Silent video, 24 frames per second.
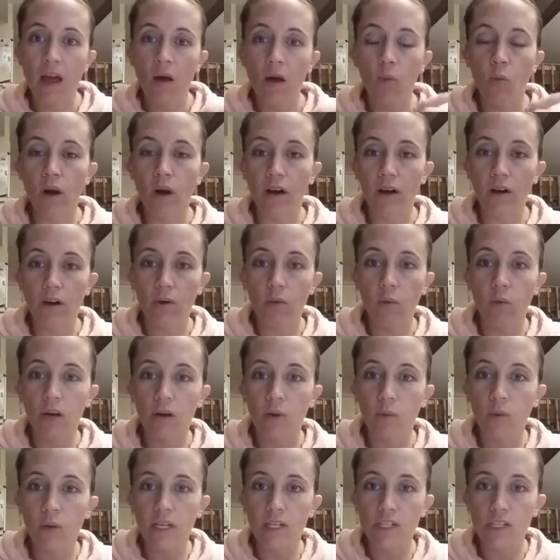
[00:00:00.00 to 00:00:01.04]
What are what
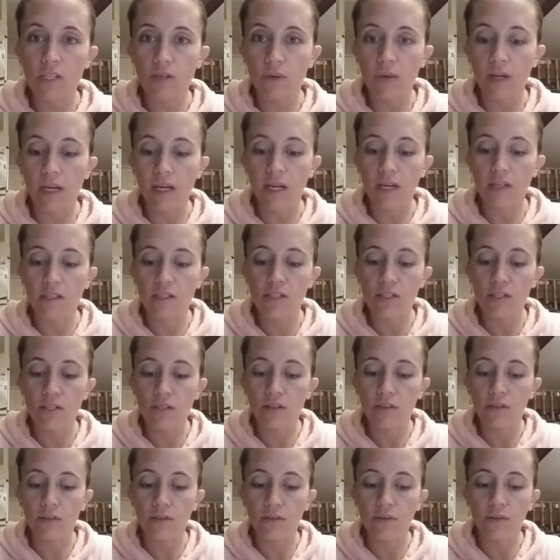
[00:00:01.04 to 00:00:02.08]
are we doing
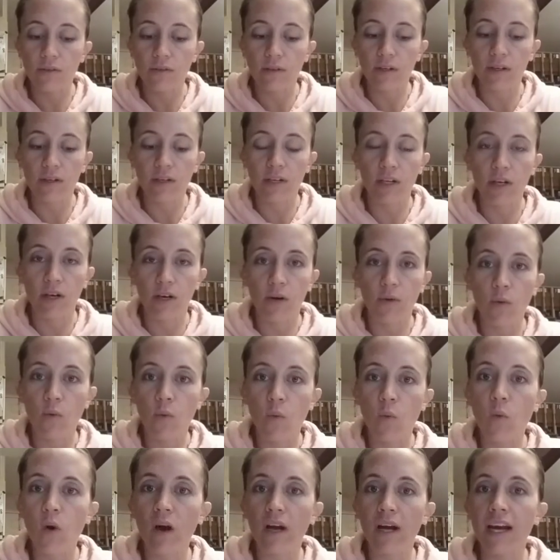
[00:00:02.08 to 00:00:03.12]
to you know
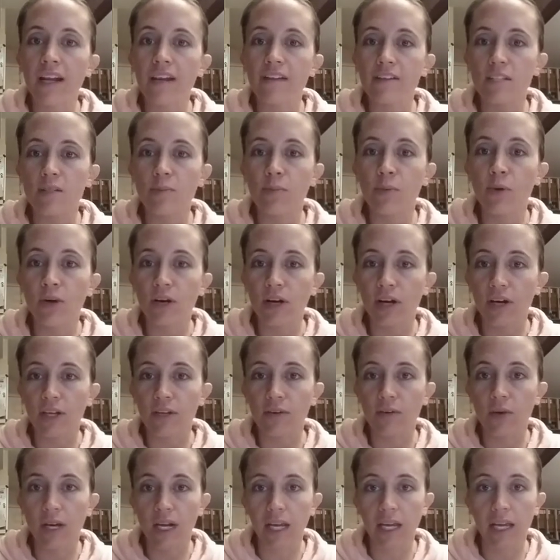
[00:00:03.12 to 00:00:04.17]
what kind of support are you
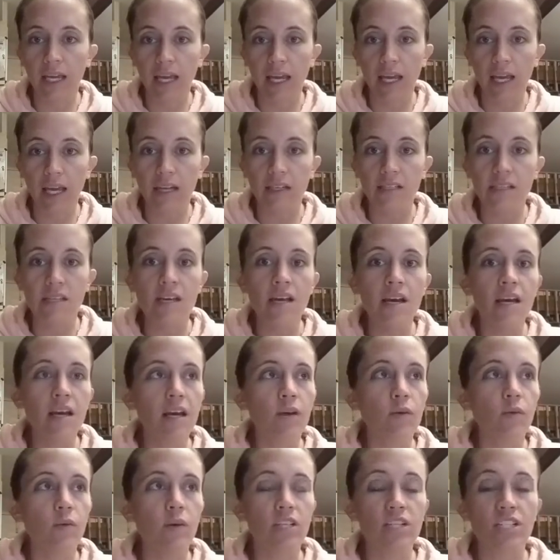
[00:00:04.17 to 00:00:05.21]
going to get?
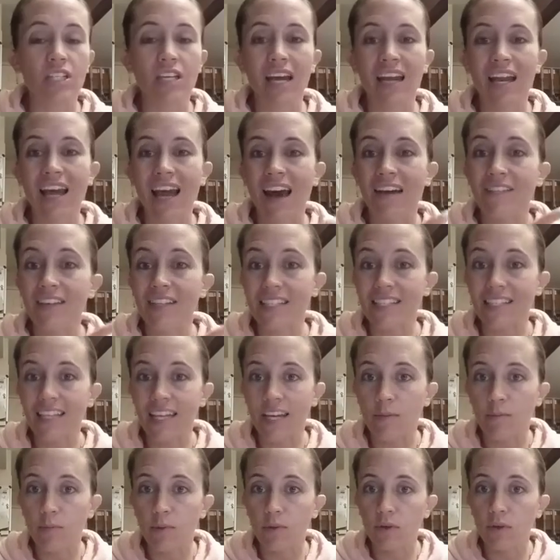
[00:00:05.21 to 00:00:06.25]
We just kind of have a
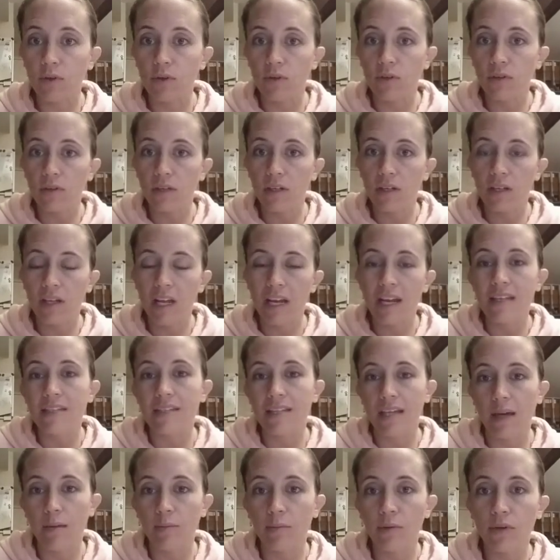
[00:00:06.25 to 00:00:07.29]
sample kind of
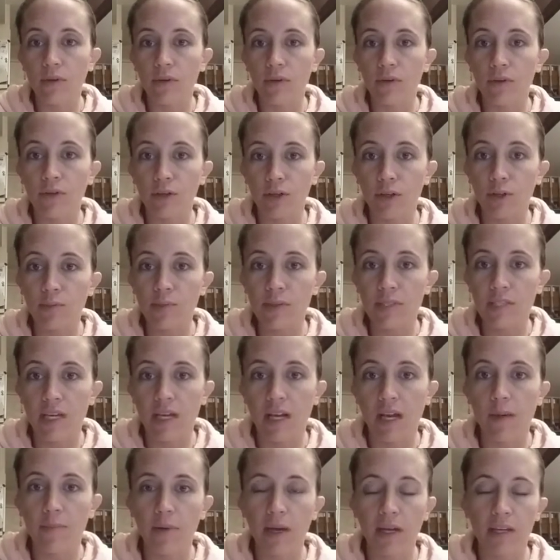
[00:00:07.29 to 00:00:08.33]
sample group set
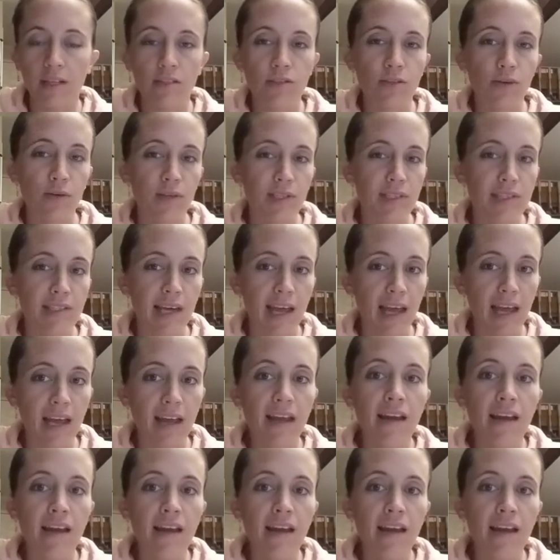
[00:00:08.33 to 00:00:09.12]
up, so to say.